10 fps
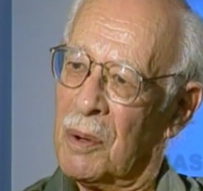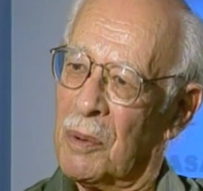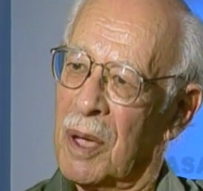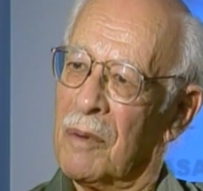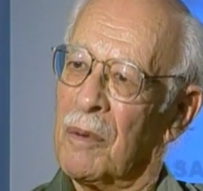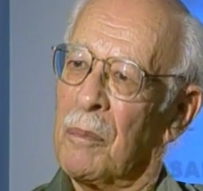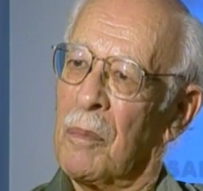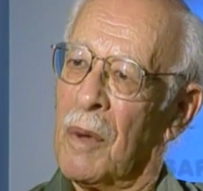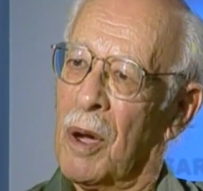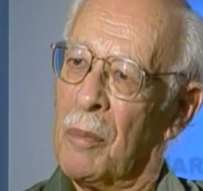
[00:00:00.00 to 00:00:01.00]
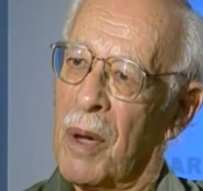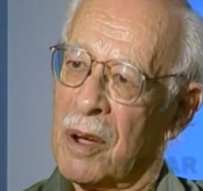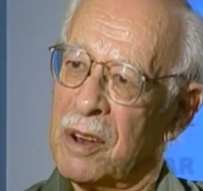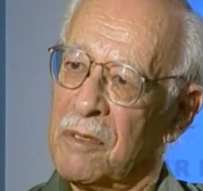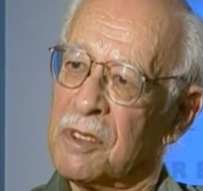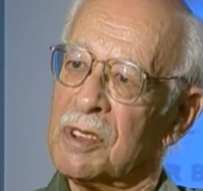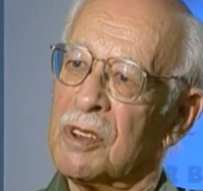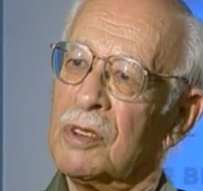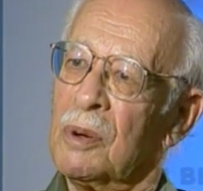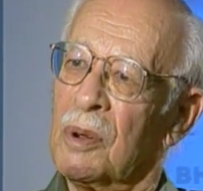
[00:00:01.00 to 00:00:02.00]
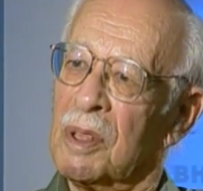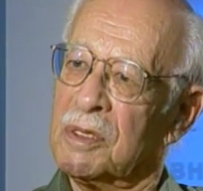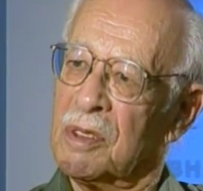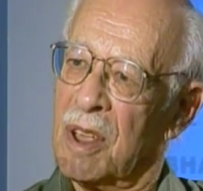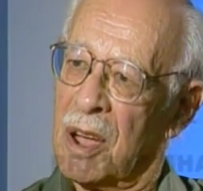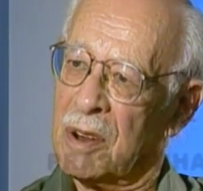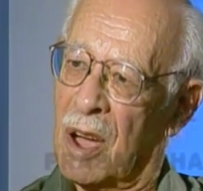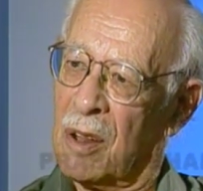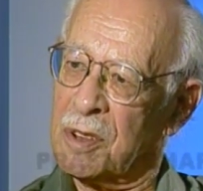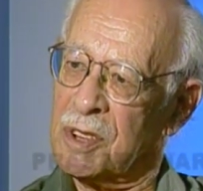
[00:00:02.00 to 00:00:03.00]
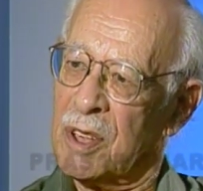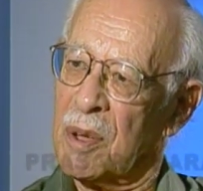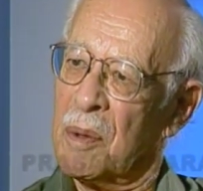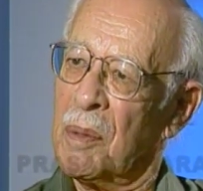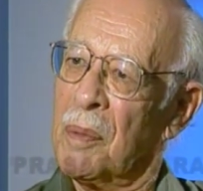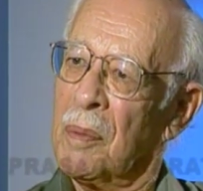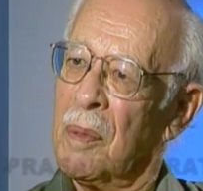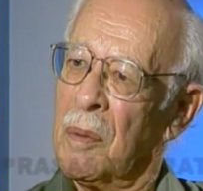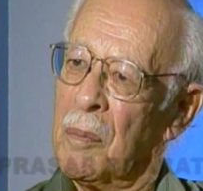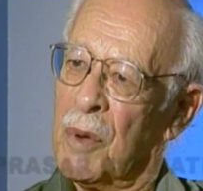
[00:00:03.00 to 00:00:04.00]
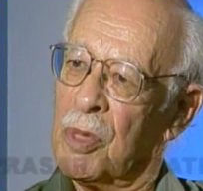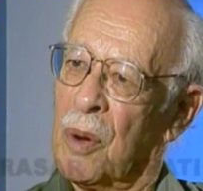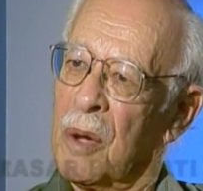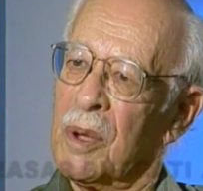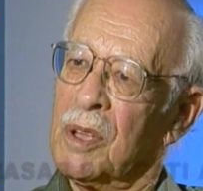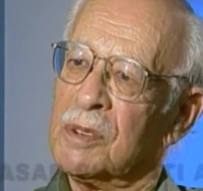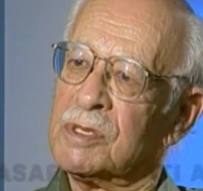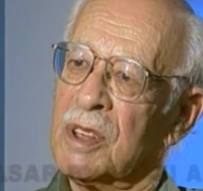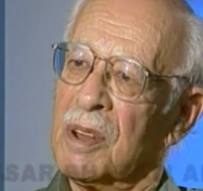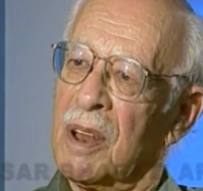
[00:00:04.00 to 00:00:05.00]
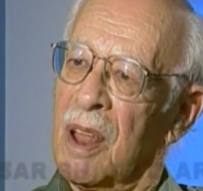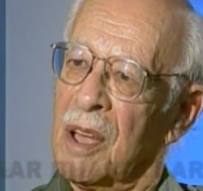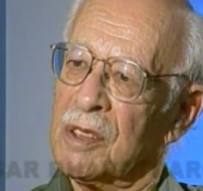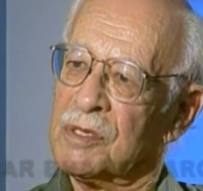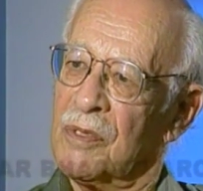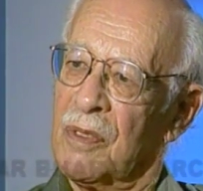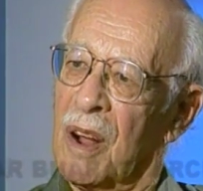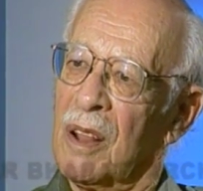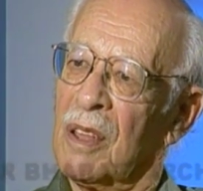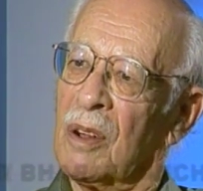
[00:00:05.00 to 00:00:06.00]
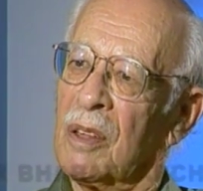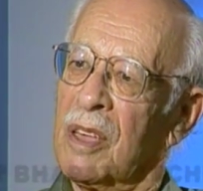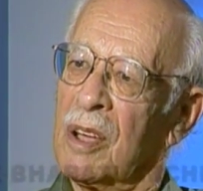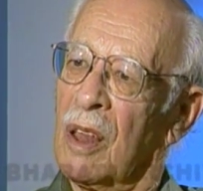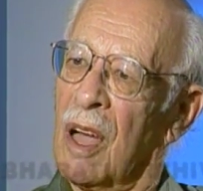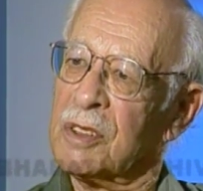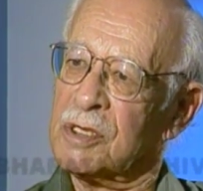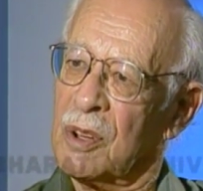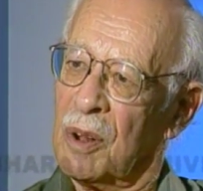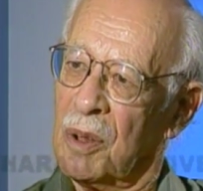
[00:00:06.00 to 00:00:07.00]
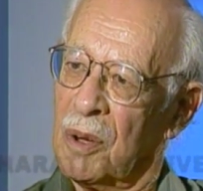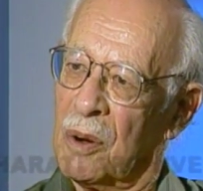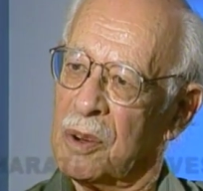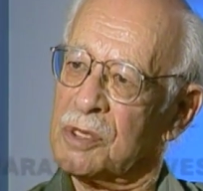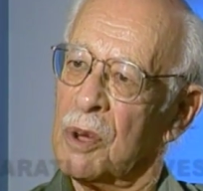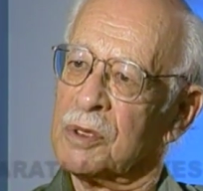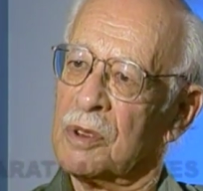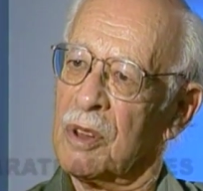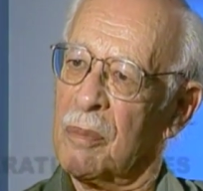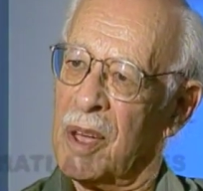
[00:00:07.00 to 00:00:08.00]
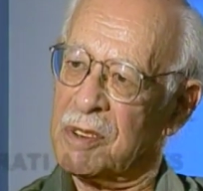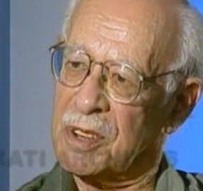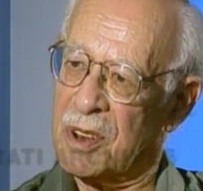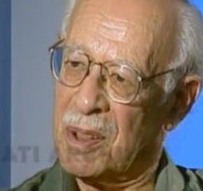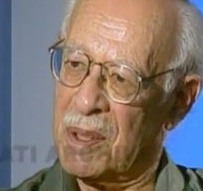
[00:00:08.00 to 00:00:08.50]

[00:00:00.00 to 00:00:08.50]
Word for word: We have a, a magnificent tool in technology but the way we use it, it has very little ecological or social dimension.